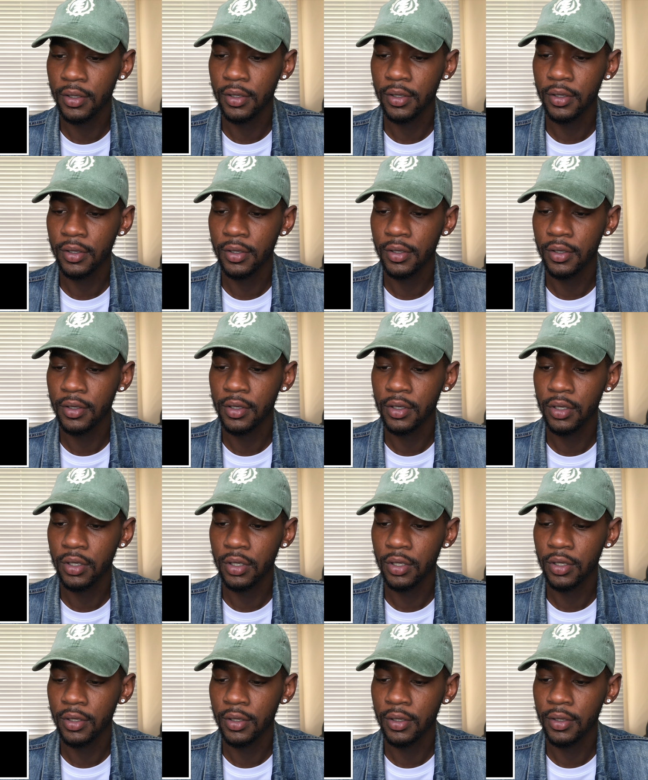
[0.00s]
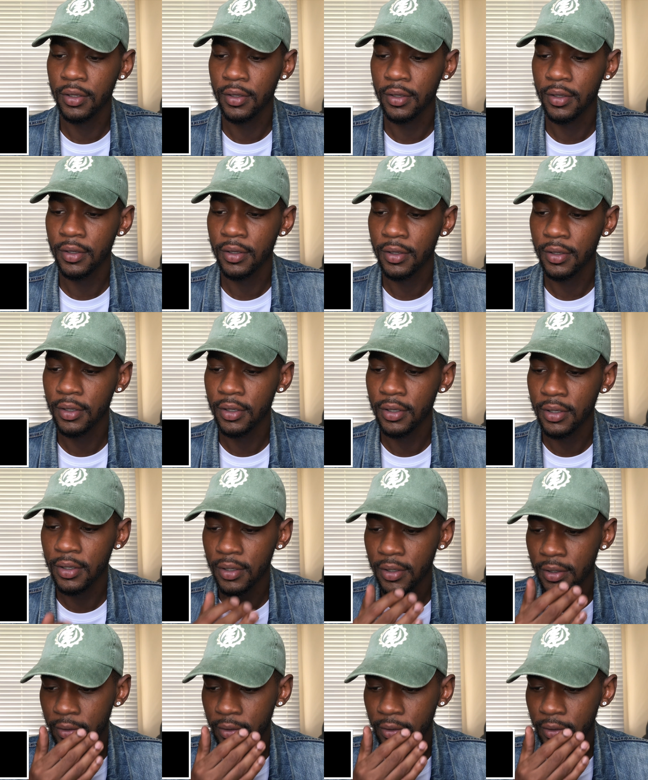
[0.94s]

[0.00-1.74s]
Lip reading: Nothing is said.